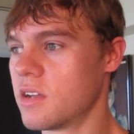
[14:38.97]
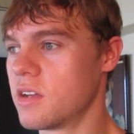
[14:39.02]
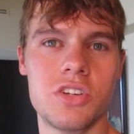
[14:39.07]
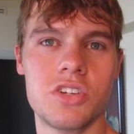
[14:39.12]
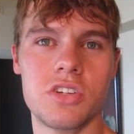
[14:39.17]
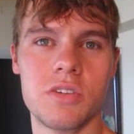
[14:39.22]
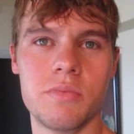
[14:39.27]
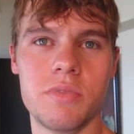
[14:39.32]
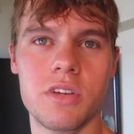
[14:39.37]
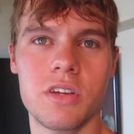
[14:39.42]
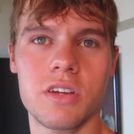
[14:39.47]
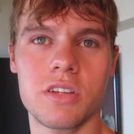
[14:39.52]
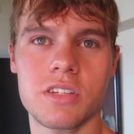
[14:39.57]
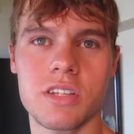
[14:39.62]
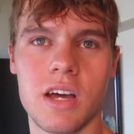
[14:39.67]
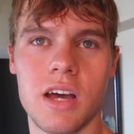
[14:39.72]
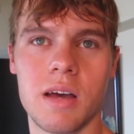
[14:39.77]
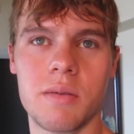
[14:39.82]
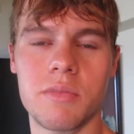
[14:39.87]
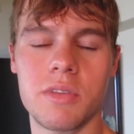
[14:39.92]
It should be a good
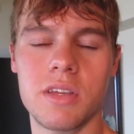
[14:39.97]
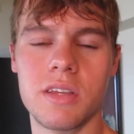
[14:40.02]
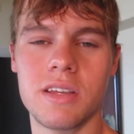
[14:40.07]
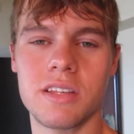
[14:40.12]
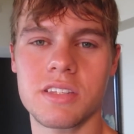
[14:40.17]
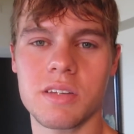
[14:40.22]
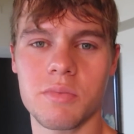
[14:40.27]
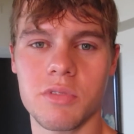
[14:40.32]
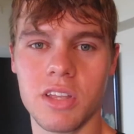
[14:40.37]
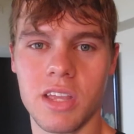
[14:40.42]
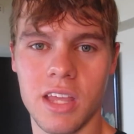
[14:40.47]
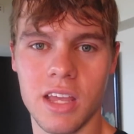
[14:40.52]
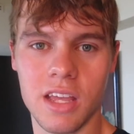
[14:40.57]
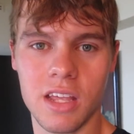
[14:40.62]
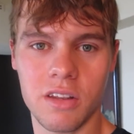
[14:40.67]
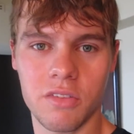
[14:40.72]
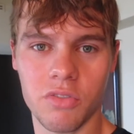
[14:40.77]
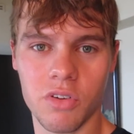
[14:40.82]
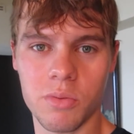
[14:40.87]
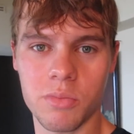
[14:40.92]
time. Some of the
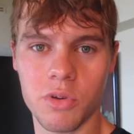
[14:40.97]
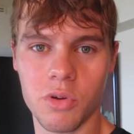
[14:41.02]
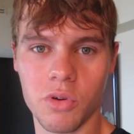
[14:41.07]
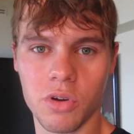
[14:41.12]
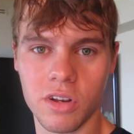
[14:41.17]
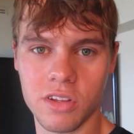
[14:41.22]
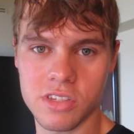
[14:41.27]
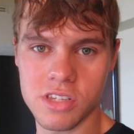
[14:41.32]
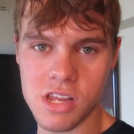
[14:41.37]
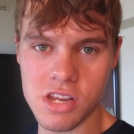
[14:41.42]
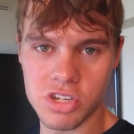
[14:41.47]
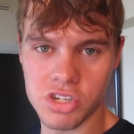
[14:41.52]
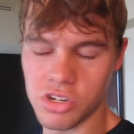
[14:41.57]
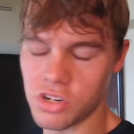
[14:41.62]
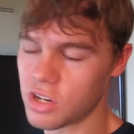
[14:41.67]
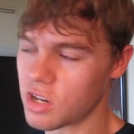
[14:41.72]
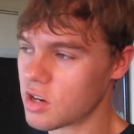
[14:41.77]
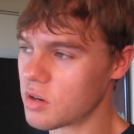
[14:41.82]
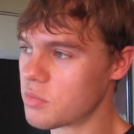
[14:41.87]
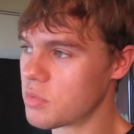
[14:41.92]
kids from the organization
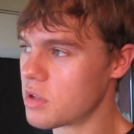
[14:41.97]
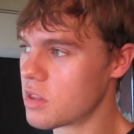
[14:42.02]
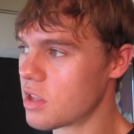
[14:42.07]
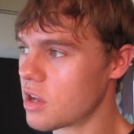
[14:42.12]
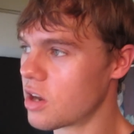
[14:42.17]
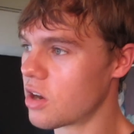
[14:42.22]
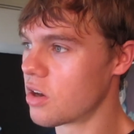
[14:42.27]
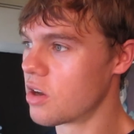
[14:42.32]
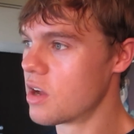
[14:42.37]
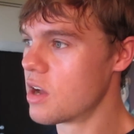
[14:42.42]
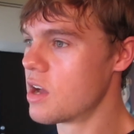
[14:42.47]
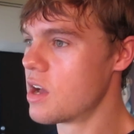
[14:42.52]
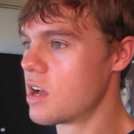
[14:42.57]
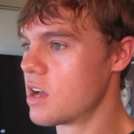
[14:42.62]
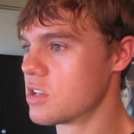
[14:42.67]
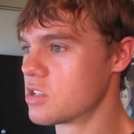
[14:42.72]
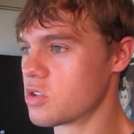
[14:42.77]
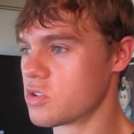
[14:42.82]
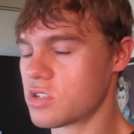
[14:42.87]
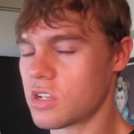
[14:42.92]
are going to be there,
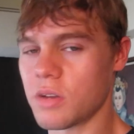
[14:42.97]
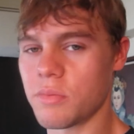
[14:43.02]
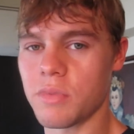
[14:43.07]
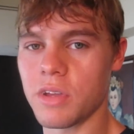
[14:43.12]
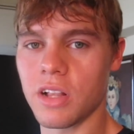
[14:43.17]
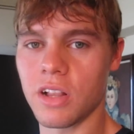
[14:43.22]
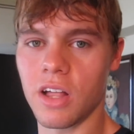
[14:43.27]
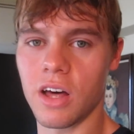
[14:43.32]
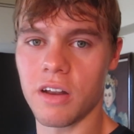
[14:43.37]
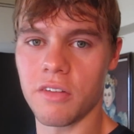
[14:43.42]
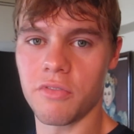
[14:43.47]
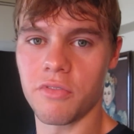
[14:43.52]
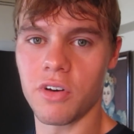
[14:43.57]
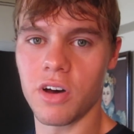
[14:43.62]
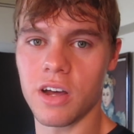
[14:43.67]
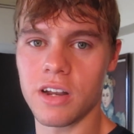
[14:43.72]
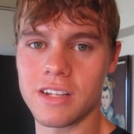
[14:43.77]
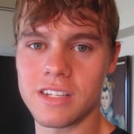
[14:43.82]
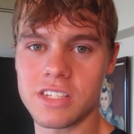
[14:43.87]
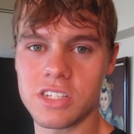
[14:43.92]
so it's going to be a lot of
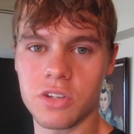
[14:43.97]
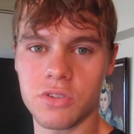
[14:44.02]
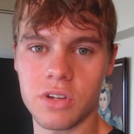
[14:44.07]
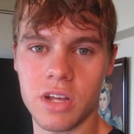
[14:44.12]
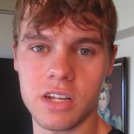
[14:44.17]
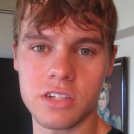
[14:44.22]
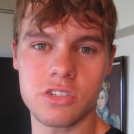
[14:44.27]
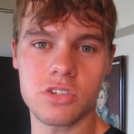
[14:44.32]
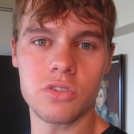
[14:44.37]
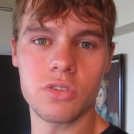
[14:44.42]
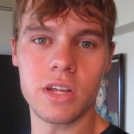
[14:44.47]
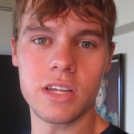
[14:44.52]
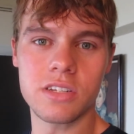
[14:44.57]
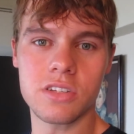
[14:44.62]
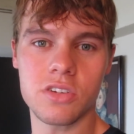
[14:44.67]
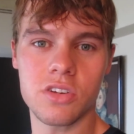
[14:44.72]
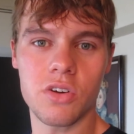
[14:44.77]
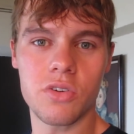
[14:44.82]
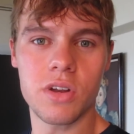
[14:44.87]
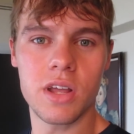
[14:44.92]
fun. It's still not too late
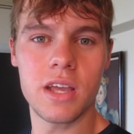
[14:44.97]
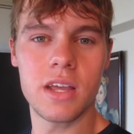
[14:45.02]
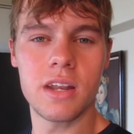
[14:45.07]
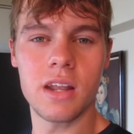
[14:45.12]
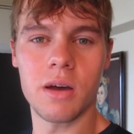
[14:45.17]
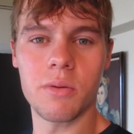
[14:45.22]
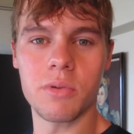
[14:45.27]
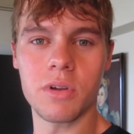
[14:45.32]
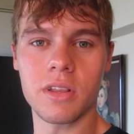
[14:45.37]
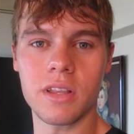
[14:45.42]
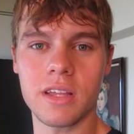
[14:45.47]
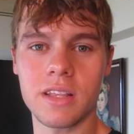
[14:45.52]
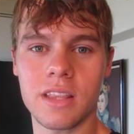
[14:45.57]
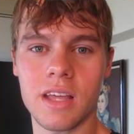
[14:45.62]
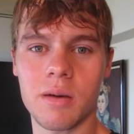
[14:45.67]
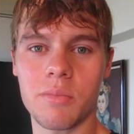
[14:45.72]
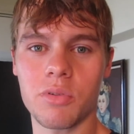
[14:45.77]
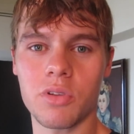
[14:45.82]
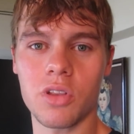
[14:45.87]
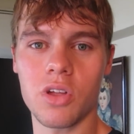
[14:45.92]
to donate. I'm going to link
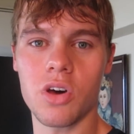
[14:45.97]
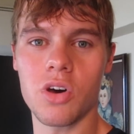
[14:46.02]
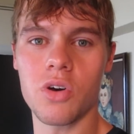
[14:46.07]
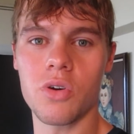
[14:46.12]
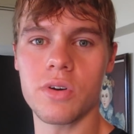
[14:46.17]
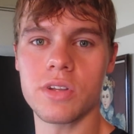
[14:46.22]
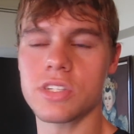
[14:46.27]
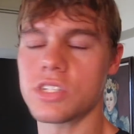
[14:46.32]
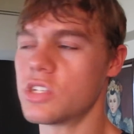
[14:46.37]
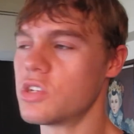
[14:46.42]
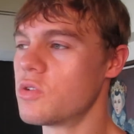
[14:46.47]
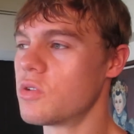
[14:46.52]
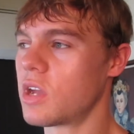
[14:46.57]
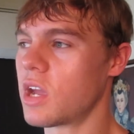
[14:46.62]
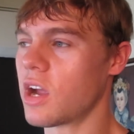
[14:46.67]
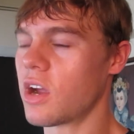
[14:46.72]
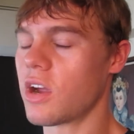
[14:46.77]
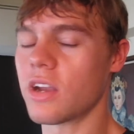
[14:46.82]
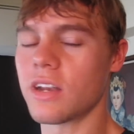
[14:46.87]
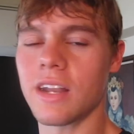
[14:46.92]
that below. It's
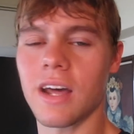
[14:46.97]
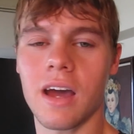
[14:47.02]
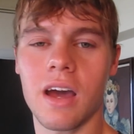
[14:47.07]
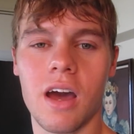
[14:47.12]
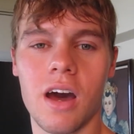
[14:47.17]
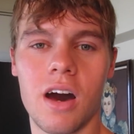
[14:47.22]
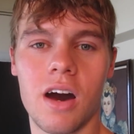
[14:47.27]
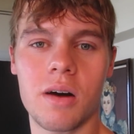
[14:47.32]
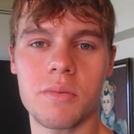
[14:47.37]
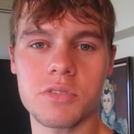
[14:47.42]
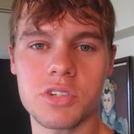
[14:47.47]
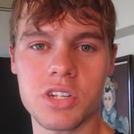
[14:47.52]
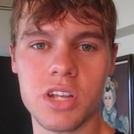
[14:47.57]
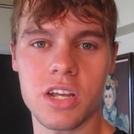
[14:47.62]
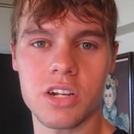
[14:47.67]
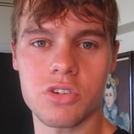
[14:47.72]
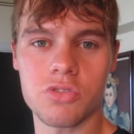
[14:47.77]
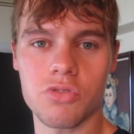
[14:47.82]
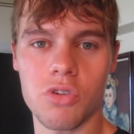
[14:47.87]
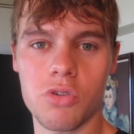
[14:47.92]

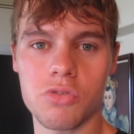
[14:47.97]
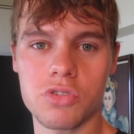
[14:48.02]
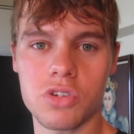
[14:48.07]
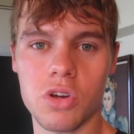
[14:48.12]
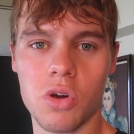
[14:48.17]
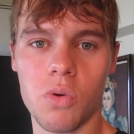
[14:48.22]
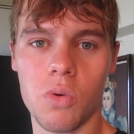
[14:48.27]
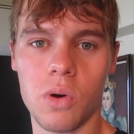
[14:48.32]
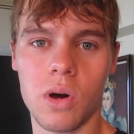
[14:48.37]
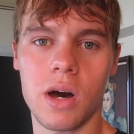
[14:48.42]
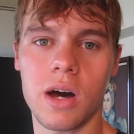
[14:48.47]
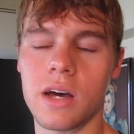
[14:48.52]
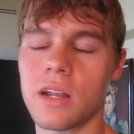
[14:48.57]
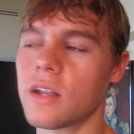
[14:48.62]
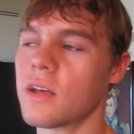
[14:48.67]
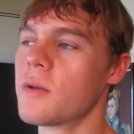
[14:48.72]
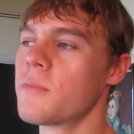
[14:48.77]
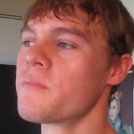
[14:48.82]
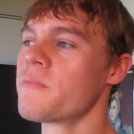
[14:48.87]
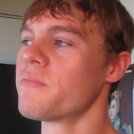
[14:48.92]

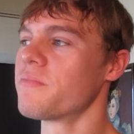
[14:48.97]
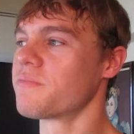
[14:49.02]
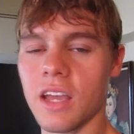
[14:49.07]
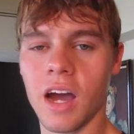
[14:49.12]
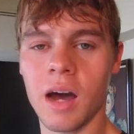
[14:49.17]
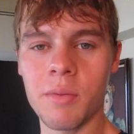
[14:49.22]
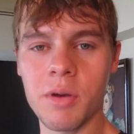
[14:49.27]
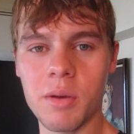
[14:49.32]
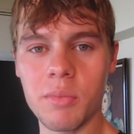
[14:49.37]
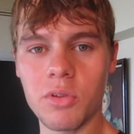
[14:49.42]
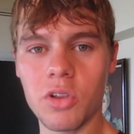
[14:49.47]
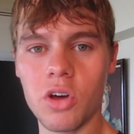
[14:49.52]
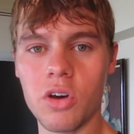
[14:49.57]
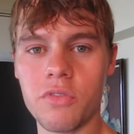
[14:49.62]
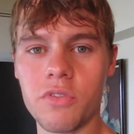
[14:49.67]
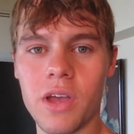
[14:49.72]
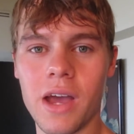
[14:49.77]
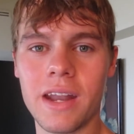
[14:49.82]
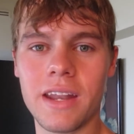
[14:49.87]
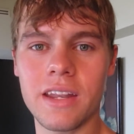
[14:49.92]
youcaring.com/row-to-quad. Comment below
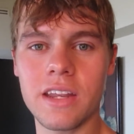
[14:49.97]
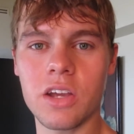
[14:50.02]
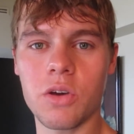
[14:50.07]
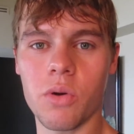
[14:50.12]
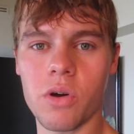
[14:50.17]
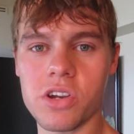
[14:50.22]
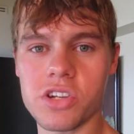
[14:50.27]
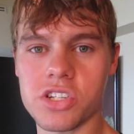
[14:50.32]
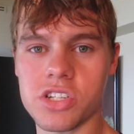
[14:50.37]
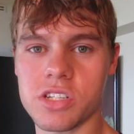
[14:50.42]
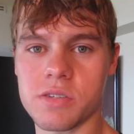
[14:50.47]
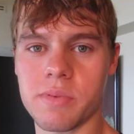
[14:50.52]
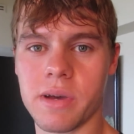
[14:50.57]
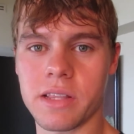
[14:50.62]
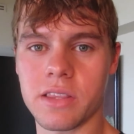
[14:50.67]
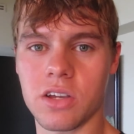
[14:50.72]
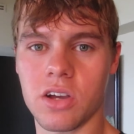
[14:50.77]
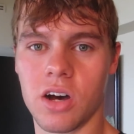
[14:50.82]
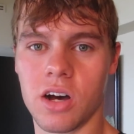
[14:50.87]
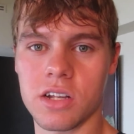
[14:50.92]
if you had any questions
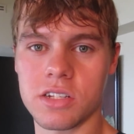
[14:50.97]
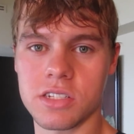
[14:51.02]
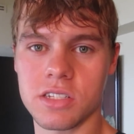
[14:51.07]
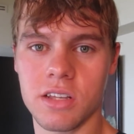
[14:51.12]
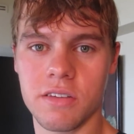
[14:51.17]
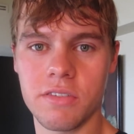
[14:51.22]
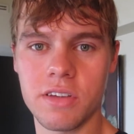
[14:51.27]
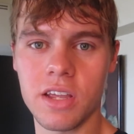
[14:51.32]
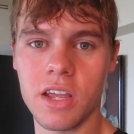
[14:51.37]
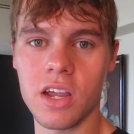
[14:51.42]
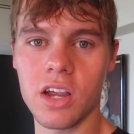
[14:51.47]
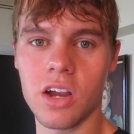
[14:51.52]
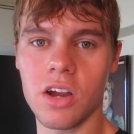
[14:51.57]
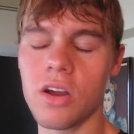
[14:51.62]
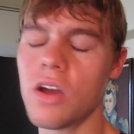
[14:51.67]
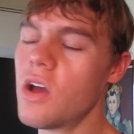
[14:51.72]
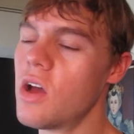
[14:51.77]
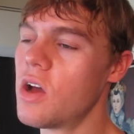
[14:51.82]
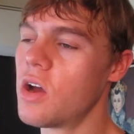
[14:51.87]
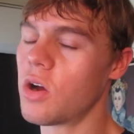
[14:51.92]
about the cost of living
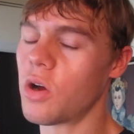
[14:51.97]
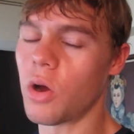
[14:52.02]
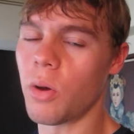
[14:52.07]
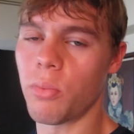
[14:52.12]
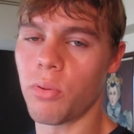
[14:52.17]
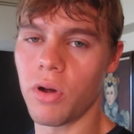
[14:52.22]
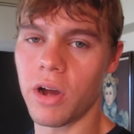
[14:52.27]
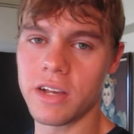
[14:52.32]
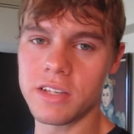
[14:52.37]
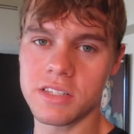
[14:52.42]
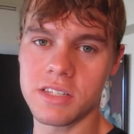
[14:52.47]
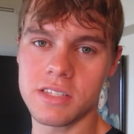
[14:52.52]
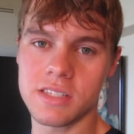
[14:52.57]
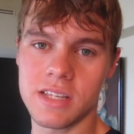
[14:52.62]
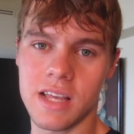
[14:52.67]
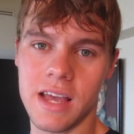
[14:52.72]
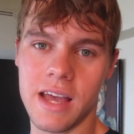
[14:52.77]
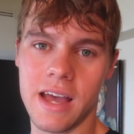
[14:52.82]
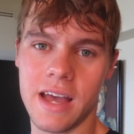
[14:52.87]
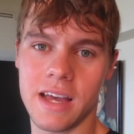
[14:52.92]
here, or prices
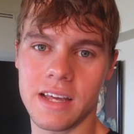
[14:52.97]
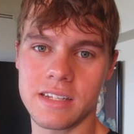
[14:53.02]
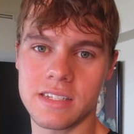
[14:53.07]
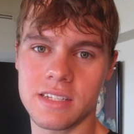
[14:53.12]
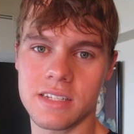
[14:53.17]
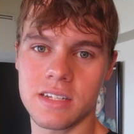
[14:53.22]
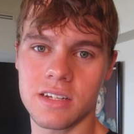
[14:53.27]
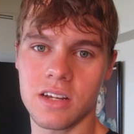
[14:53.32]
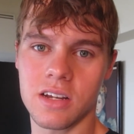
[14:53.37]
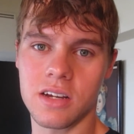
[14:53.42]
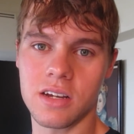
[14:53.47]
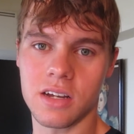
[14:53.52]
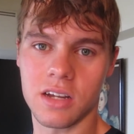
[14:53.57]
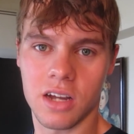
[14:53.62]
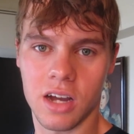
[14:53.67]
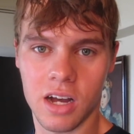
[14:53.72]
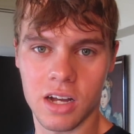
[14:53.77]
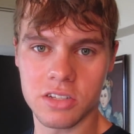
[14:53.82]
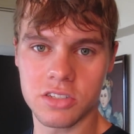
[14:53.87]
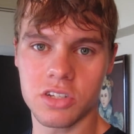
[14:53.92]
at
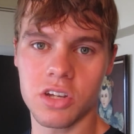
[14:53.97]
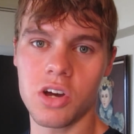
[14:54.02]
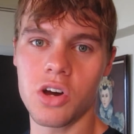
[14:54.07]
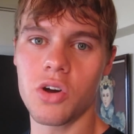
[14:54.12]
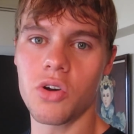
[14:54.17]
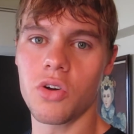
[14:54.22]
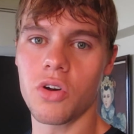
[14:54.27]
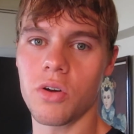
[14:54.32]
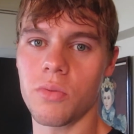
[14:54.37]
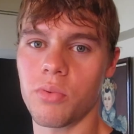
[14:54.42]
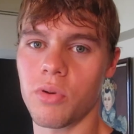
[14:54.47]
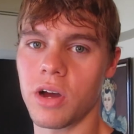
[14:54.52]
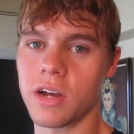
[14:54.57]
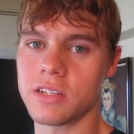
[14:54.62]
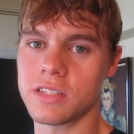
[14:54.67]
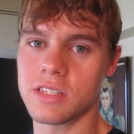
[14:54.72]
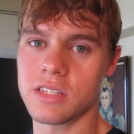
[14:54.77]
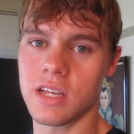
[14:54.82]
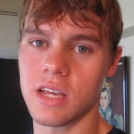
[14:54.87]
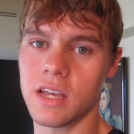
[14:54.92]
Costco or
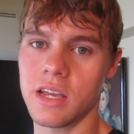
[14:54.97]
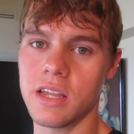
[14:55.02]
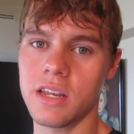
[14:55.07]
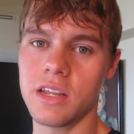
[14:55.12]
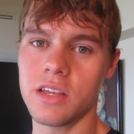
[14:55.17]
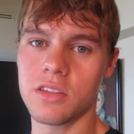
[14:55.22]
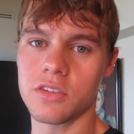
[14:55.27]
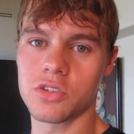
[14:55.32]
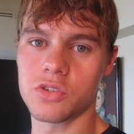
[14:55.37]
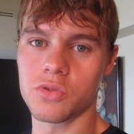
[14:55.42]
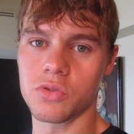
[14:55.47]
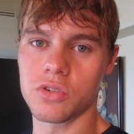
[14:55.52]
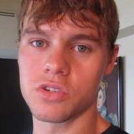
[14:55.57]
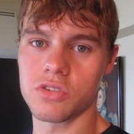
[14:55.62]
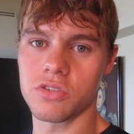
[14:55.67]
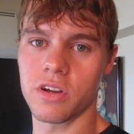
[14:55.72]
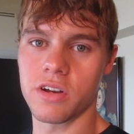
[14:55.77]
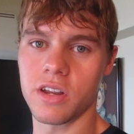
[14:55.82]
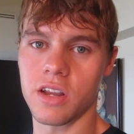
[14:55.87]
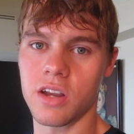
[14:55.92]
prices at any of the
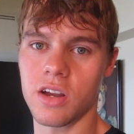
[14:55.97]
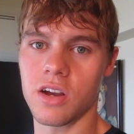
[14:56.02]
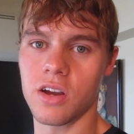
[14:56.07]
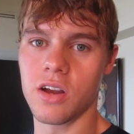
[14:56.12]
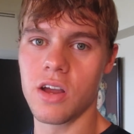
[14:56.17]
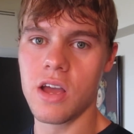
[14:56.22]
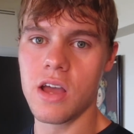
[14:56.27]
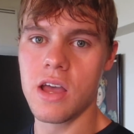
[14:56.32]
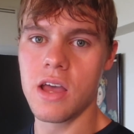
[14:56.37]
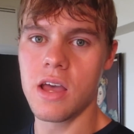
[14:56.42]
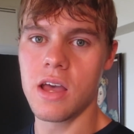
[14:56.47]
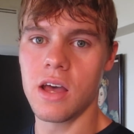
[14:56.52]
stores around here.